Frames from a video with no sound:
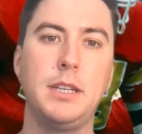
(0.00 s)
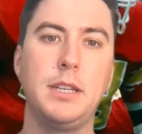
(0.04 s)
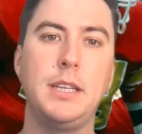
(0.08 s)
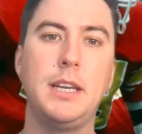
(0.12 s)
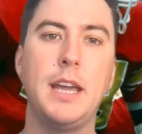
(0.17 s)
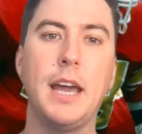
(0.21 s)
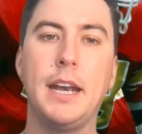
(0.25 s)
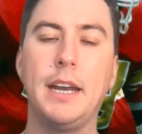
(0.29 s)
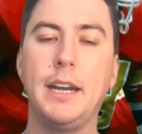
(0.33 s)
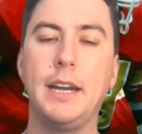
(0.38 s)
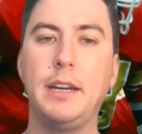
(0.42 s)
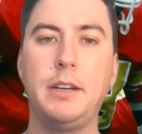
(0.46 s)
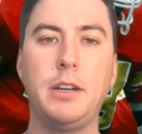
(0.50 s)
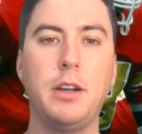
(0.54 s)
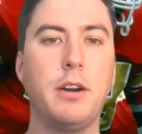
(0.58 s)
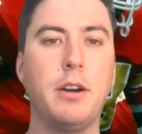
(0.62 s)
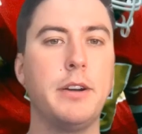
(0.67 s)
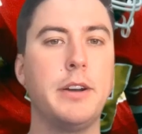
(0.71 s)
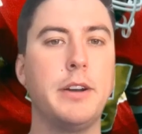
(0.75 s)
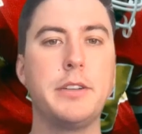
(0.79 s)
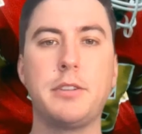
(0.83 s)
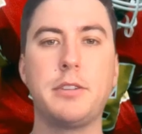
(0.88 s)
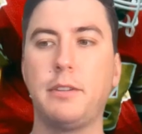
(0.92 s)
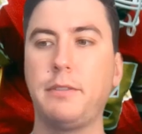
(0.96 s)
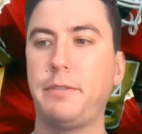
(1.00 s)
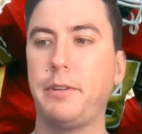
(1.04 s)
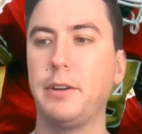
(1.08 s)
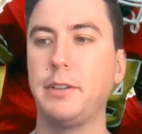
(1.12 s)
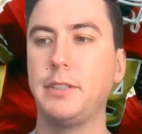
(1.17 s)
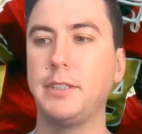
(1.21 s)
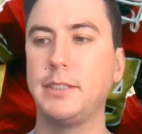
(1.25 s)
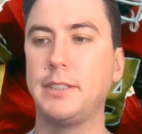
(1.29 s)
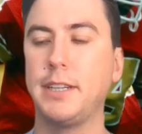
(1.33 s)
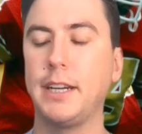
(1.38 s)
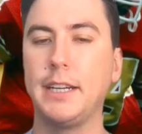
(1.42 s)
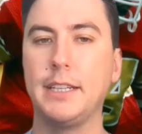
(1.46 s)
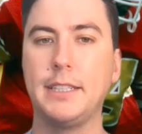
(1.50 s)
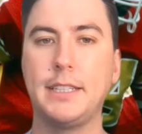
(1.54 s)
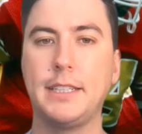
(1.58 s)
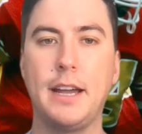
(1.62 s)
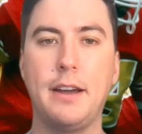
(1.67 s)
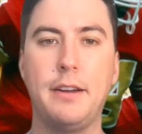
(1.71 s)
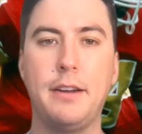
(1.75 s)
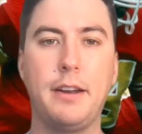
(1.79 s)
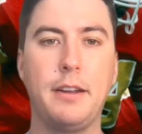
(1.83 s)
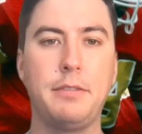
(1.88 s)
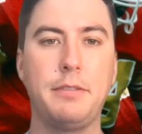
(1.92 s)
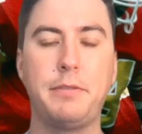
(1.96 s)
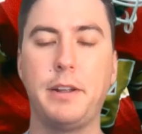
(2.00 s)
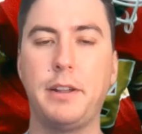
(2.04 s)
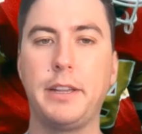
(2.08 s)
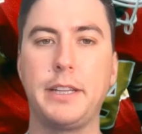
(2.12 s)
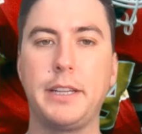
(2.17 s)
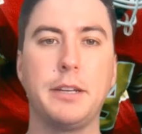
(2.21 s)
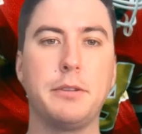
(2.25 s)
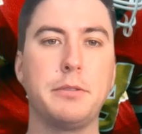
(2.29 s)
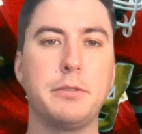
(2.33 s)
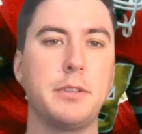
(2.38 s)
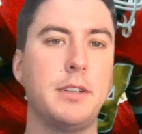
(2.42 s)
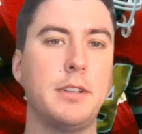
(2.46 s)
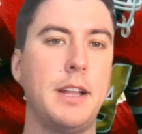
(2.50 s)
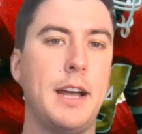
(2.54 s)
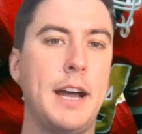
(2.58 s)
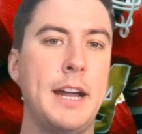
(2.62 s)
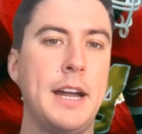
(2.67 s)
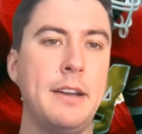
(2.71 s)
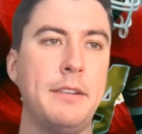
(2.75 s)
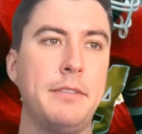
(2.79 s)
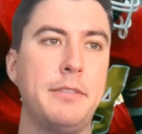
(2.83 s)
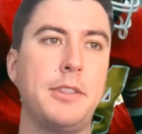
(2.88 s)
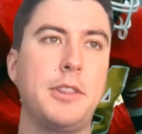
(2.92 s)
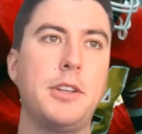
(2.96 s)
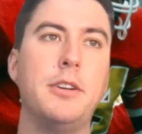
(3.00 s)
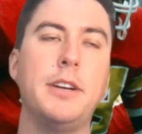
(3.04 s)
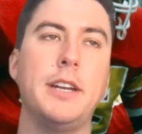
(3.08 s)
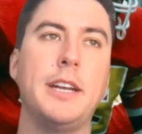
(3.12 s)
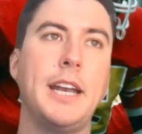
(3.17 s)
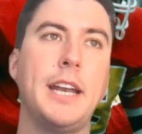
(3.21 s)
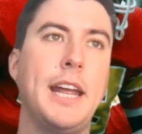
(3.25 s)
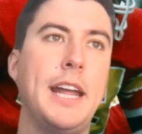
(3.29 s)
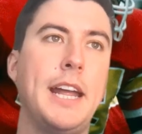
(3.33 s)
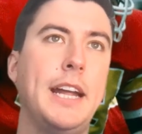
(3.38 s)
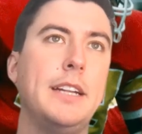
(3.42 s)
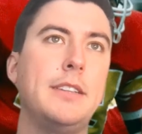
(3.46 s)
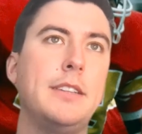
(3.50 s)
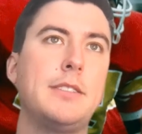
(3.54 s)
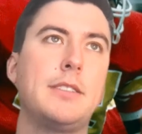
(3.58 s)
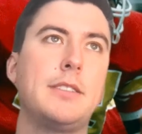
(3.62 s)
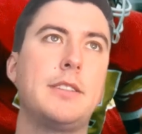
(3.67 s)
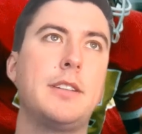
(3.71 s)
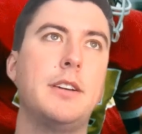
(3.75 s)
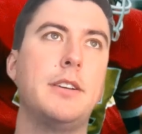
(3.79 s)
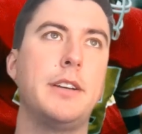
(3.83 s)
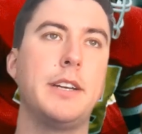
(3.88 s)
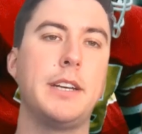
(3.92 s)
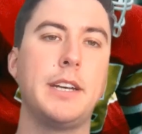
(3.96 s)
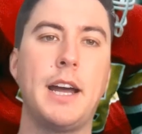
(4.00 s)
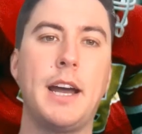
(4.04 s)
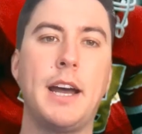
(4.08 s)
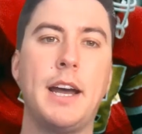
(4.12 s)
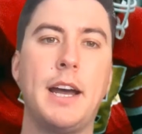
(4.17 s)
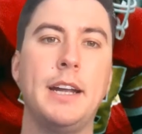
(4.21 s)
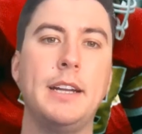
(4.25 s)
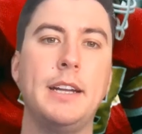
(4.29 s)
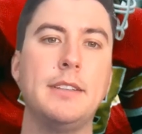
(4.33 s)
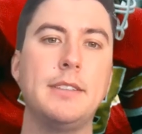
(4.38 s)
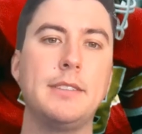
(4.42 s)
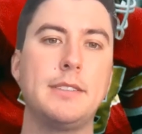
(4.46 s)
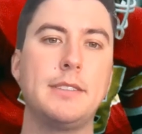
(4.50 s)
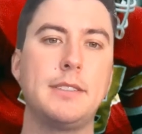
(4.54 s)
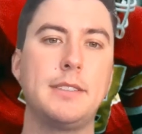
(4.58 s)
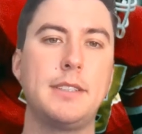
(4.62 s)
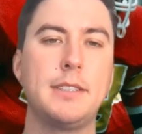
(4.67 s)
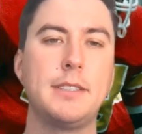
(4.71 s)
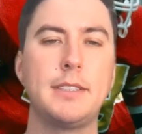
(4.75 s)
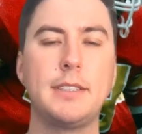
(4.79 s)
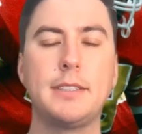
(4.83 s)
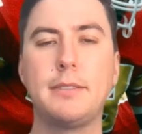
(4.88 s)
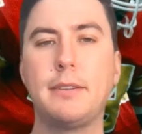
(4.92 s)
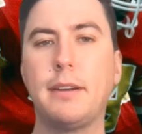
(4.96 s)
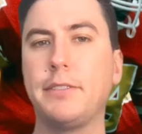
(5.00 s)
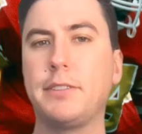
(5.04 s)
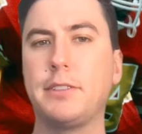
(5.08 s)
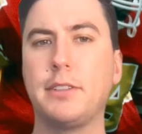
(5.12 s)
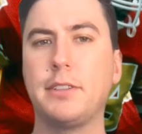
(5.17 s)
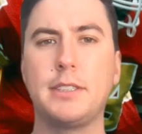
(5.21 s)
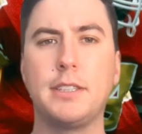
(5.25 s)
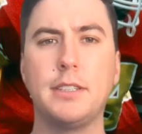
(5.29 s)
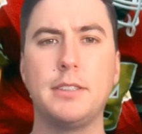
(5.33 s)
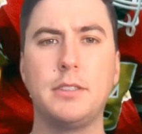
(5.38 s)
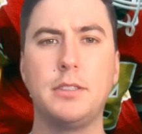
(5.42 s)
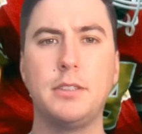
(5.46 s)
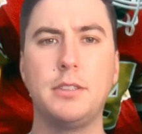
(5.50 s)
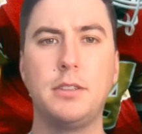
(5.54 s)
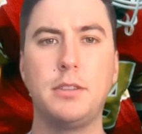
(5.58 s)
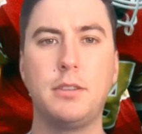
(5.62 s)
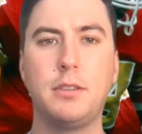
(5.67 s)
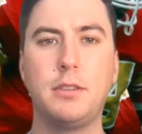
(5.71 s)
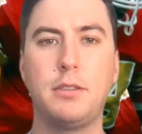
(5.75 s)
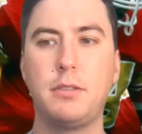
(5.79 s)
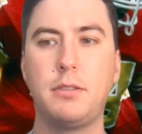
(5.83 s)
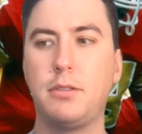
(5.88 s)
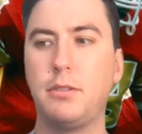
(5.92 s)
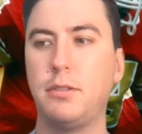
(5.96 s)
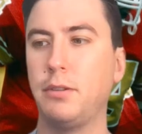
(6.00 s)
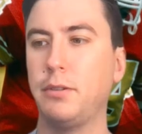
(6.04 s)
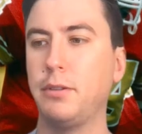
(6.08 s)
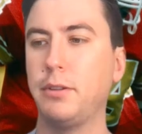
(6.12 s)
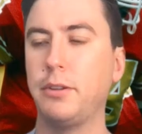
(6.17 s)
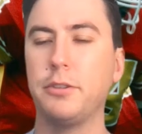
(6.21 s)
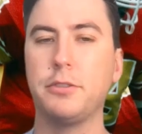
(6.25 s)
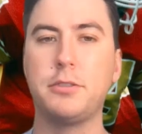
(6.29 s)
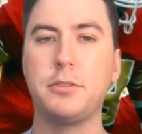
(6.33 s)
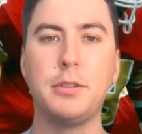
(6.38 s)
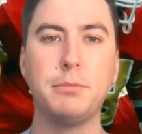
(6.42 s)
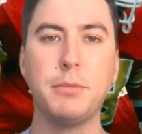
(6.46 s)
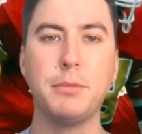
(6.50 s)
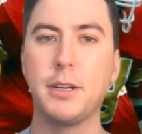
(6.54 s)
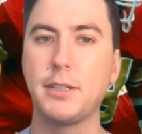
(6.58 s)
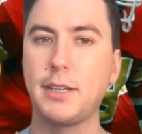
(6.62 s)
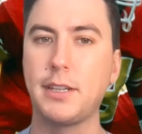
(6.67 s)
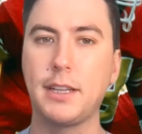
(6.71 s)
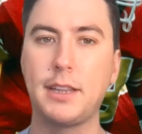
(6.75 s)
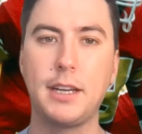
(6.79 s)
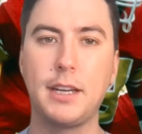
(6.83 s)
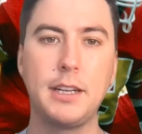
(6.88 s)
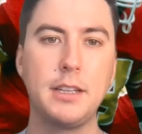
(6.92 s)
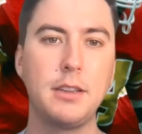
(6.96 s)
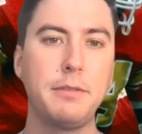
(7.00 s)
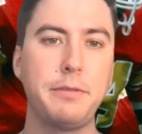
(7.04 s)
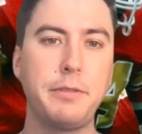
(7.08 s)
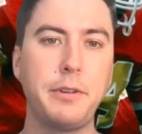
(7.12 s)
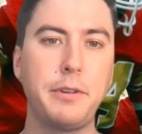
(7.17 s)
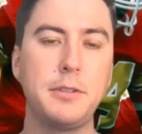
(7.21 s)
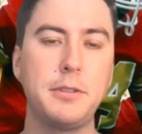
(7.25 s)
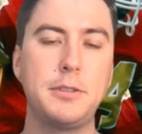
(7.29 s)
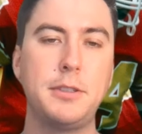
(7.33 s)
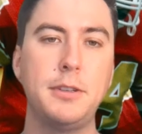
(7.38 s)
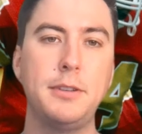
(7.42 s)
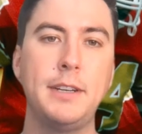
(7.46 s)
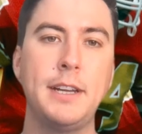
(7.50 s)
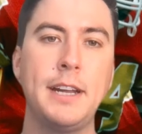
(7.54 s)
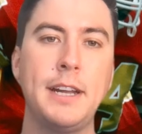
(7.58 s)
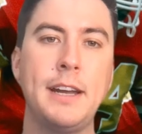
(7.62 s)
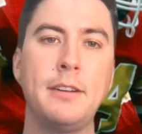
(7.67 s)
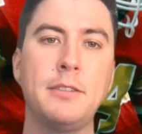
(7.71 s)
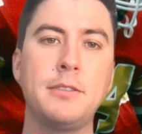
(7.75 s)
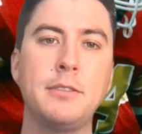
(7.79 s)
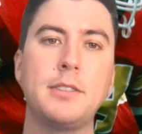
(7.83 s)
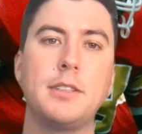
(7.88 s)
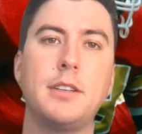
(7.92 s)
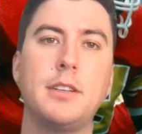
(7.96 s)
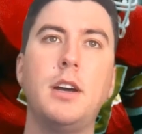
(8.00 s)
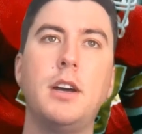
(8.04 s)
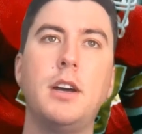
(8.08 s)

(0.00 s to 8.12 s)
getting yardage on first and second down. I felt like there was a lot of 3rd and 8s, 3rd and 9s, because they sometimes like to do a little too much, I think, in the first 2 downs.